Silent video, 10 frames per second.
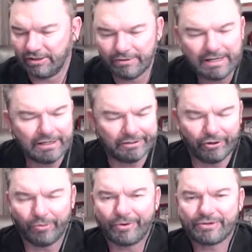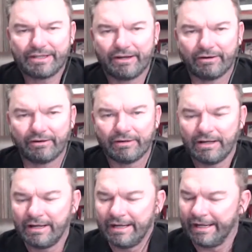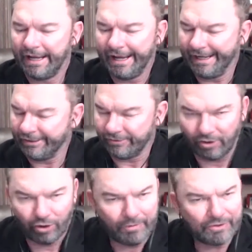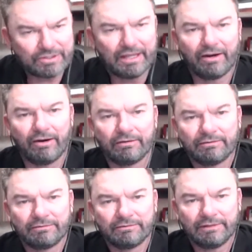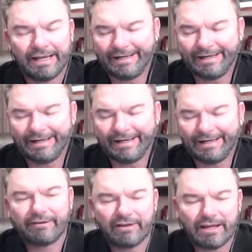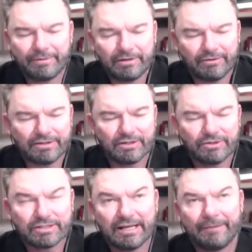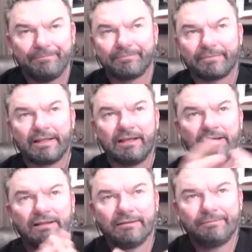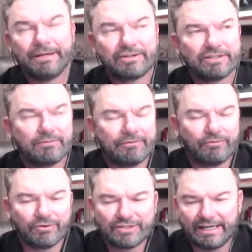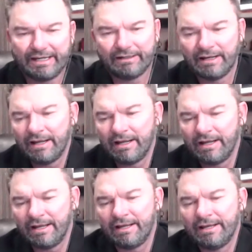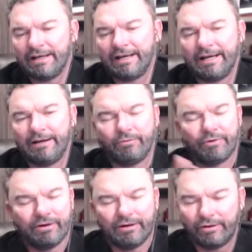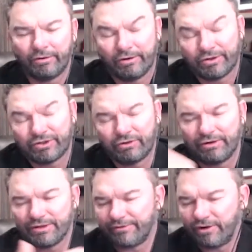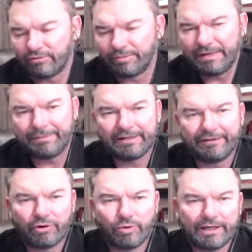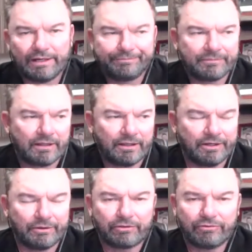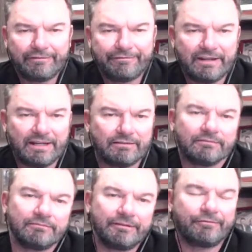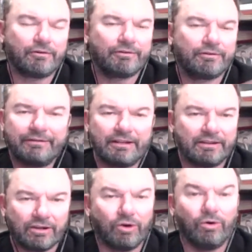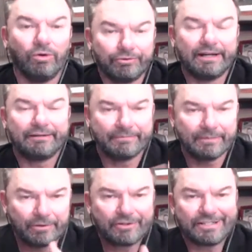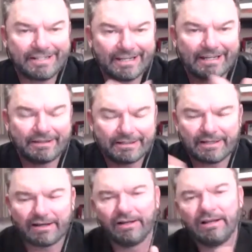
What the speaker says: You're almost there. You're almost there, and never giving up. There's those pictures that we've all seen. Or stories you've heard where people have quit, 3 feet before they've hit the gold, right? The person digging in the tunnel.